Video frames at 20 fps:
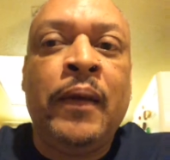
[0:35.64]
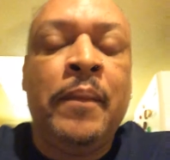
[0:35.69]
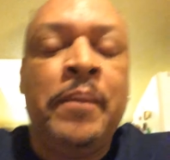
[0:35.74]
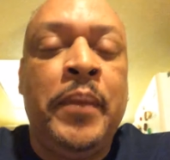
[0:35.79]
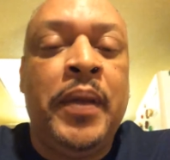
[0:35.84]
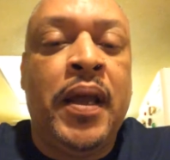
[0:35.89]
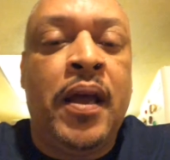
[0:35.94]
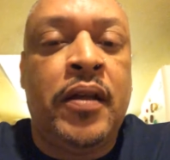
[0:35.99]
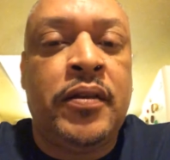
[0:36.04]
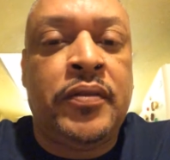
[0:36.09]

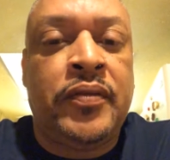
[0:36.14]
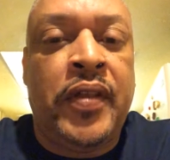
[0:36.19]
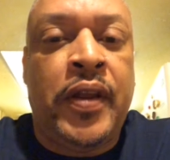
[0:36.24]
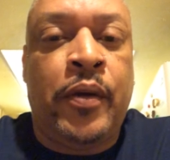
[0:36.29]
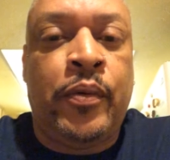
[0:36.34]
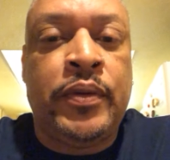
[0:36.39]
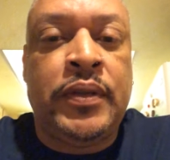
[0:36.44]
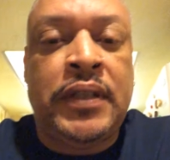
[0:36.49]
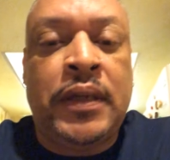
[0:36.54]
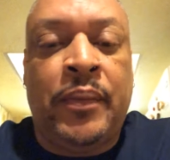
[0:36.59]
because there
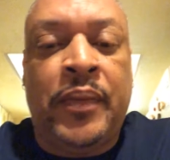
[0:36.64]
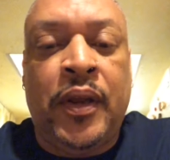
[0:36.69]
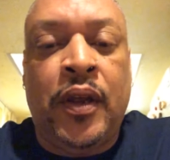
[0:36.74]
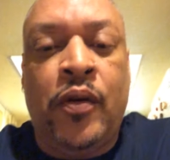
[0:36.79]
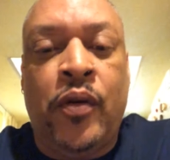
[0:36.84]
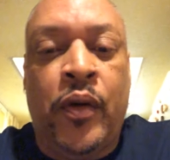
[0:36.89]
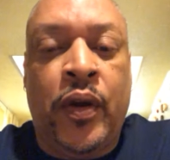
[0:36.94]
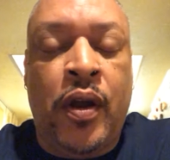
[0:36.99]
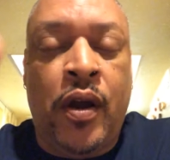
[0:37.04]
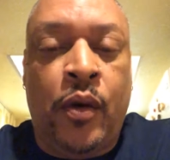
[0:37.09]
was something
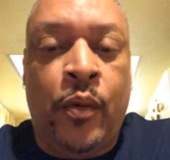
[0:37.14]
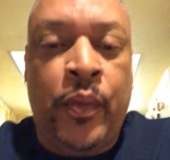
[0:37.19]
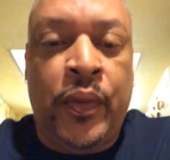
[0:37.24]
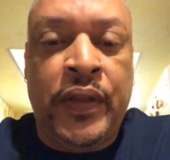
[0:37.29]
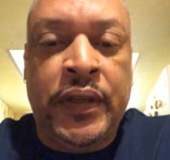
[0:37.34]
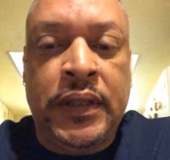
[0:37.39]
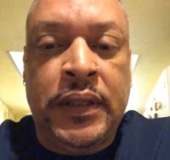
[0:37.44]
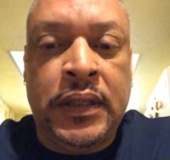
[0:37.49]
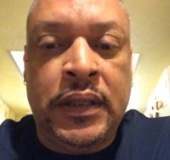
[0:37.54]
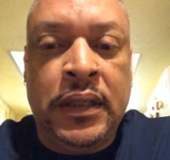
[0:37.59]
going on with
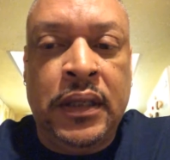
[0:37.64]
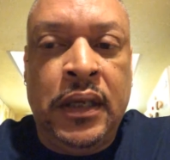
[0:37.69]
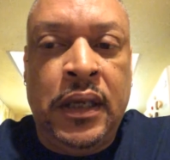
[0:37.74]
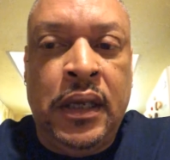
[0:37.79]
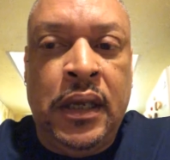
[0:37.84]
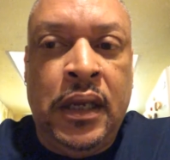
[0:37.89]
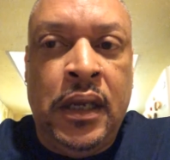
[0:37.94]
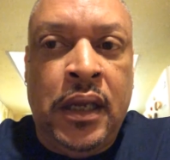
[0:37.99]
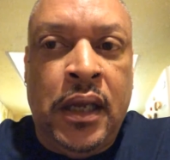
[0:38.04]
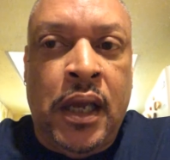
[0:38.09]
his
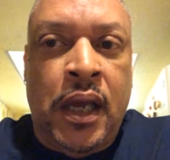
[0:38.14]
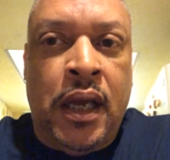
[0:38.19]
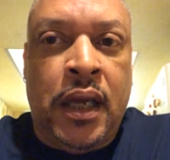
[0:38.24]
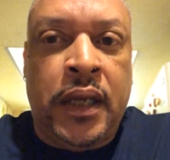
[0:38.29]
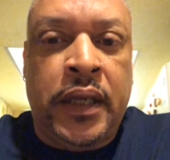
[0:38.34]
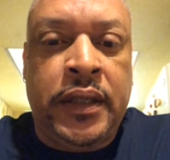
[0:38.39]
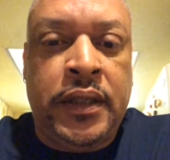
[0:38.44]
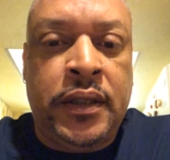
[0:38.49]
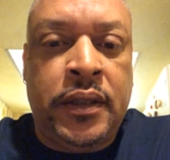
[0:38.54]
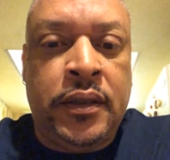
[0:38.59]
uh,
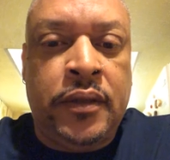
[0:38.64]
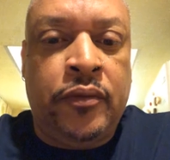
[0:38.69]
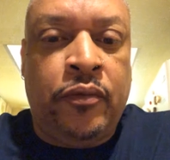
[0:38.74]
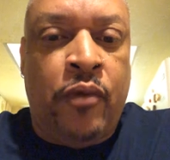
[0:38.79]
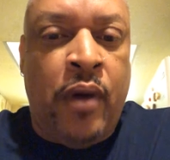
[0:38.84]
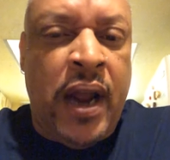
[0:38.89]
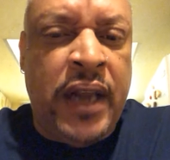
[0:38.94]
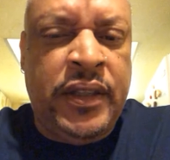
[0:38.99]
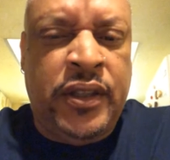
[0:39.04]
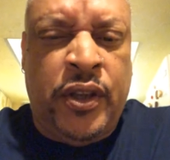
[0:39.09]
his
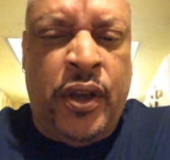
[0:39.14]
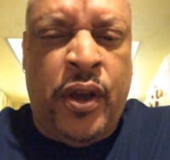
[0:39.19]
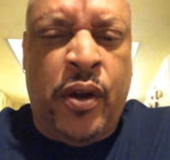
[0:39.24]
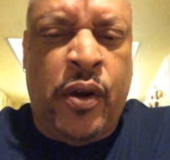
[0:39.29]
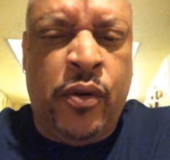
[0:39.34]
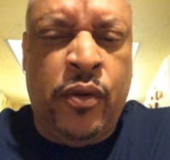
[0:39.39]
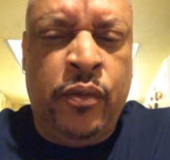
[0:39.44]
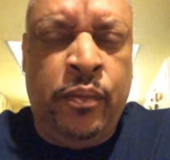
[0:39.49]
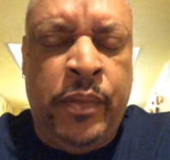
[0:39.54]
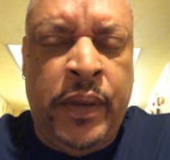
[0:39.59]
right
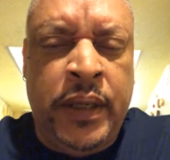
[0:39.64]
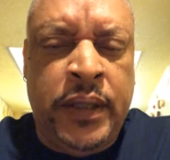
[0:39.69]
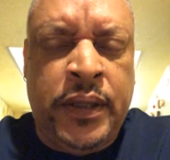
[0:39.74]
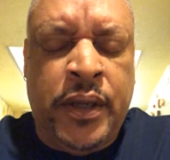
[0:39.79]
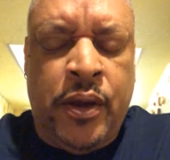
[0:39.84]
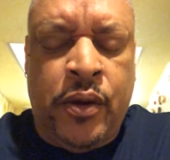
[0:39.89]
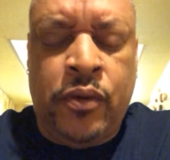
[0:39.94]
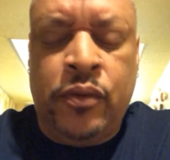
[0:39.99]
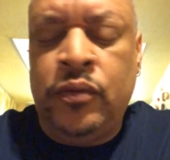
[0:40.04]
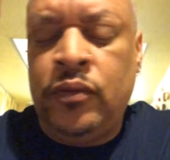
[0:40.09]
toe, big
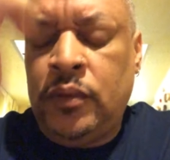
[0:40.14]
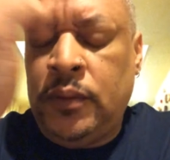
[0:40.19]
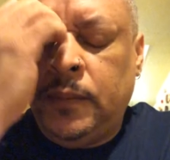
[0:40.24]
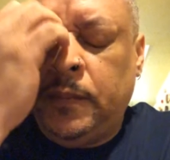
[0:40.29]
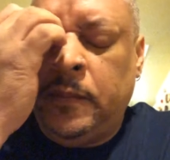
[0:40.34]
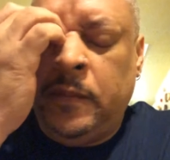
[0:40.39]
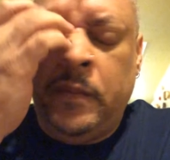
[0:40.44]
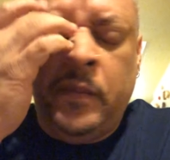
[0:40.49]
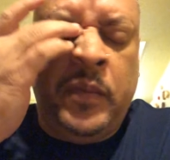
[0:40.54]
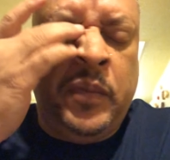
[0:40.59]
toe.
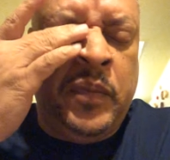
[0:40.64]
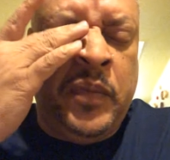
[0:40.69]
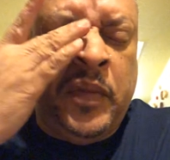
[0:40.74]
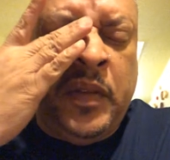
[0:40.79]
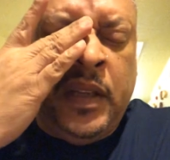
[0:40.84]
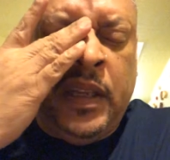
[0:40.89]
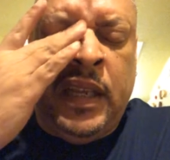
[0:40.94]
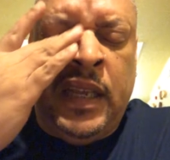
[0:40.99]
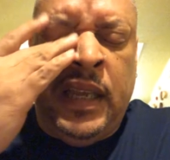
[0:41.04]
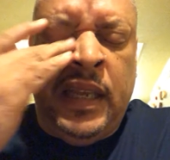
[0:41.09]

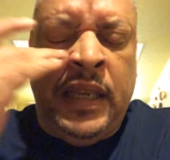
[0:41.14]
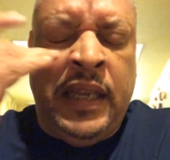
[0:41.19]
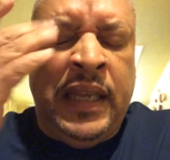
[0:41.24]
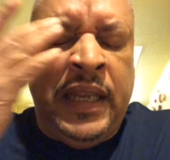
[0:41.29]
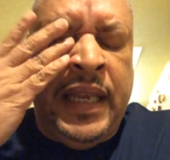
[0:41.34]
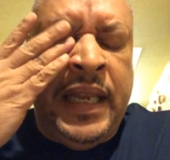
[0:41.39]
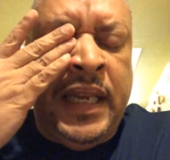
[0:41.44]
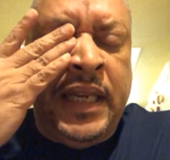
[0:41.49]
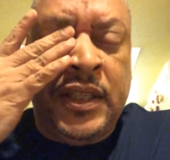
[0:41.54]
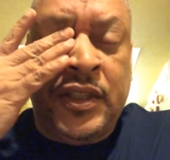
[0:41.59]

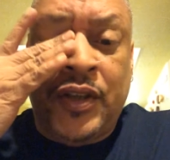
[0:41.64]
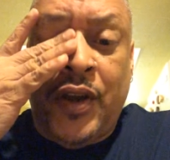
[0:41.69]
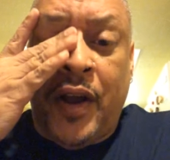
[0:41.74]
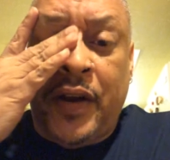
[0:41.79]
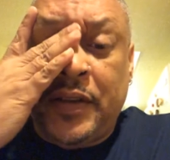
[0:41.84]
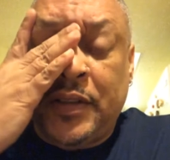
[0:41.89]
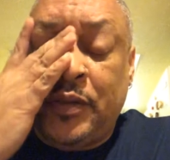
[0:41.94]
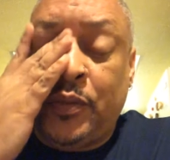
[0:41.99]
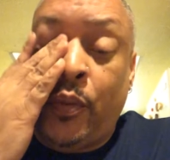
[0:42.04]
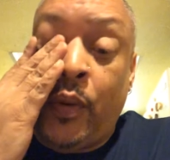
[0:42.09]
And it
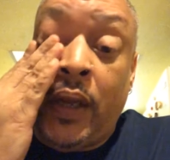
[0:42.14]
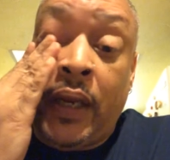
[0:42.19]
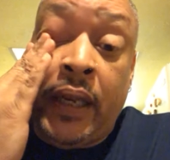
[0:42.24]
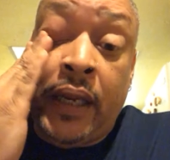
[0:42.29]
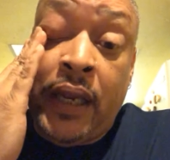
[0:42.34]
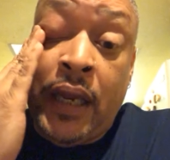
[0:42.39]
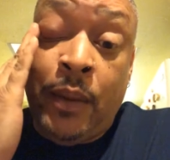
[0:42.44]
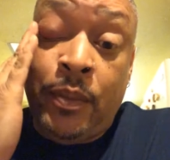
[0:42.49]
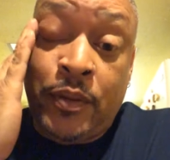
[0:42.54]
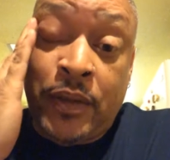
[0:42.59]
started
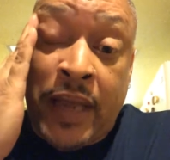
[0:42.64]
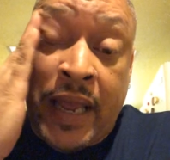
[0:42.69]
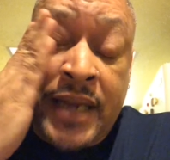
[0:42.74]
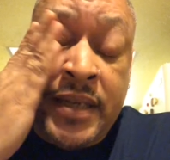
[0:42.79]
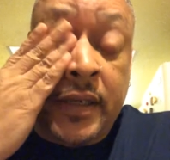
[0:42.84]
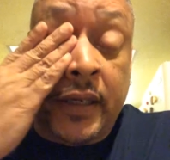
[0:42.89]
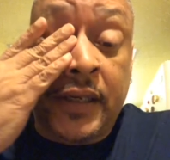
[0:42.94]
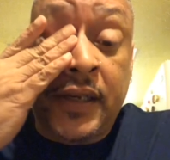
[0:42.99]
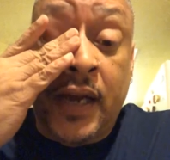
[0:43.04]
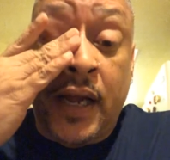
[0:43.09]
swelling up, so I
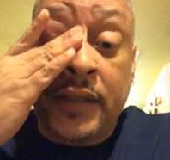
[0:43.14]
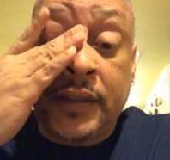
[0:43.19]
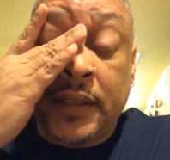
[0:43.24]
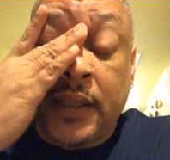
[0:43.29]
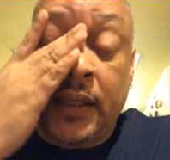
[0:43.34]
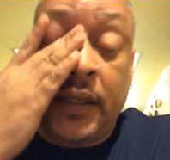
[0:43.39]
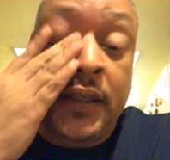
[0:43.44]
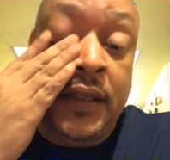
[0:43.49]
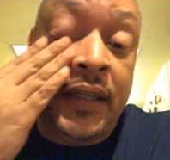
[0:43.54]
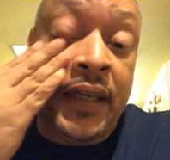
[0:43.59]
asked the doctor to
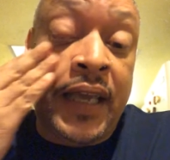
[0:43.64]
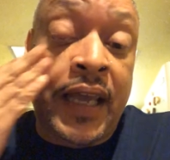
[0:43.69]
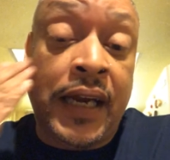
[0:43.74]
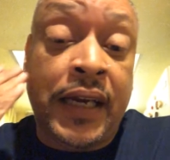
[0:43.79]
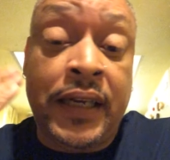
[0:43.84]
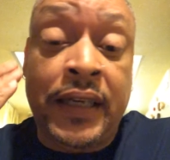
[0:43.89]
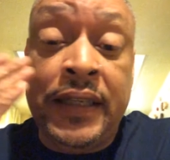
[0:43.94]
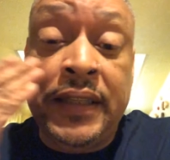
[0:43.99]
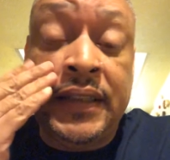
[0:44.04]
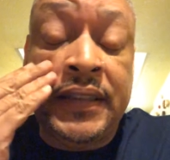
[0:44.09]
look at it,
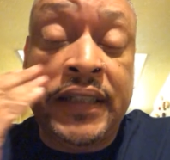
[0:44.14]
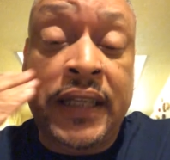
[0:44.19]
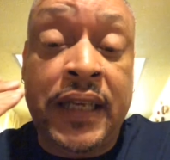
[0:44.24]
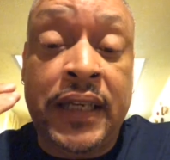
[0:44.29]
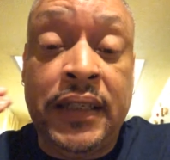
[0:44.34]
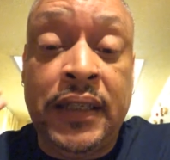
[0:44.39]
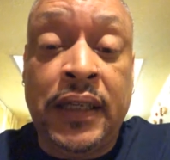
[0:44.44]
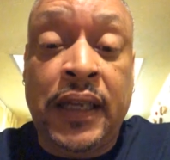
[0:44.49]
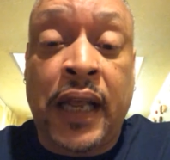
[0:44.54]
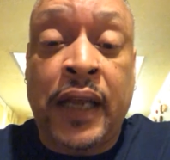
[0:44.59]
and he said it
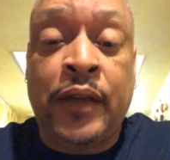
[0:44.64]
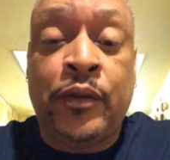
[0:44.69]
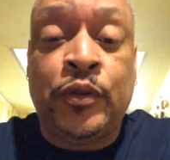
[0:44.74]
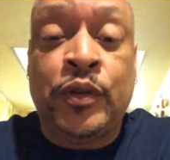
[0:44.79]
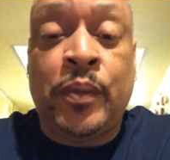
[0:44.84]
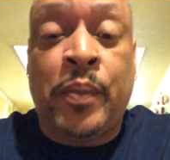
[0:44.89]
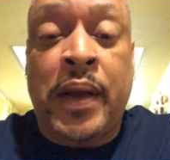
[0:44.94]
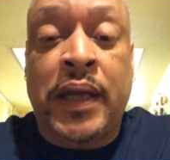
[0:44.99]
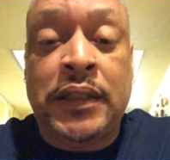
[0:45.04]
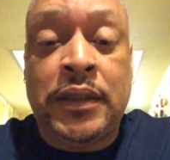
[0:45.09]
looked like it was
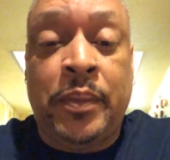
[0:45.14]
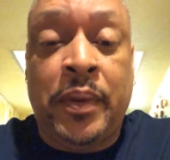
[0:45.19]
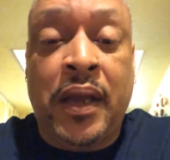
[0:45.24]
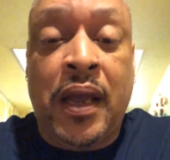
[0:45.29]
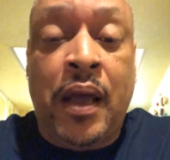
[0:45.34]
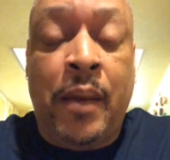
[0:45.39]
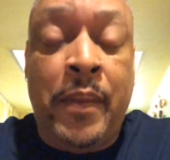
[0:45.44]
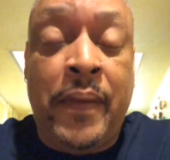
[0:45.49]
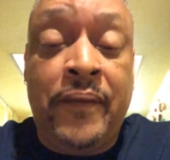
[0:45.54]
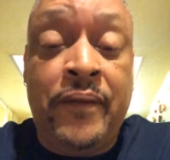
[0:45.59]
about to
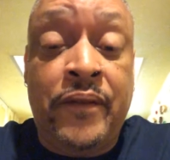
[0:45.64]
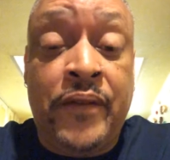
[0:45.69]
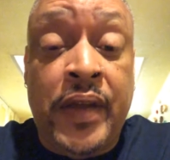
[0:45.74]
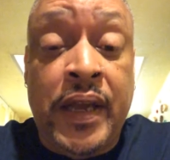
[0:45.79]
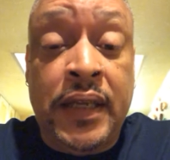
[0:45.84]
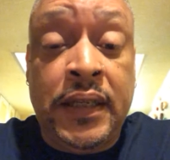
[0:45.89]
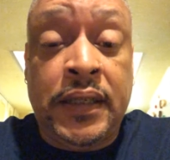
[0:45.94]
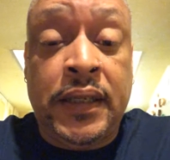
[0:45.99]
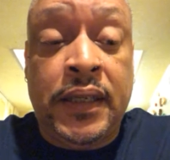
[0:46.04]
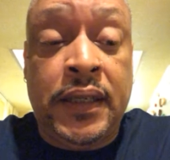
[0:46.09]
become
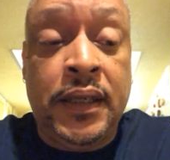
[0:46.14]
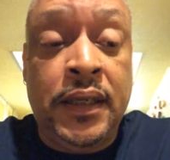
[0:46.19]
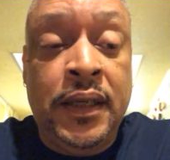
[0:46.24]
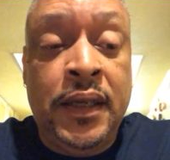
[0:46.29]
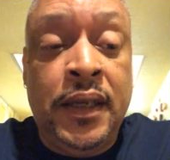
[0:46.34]
infected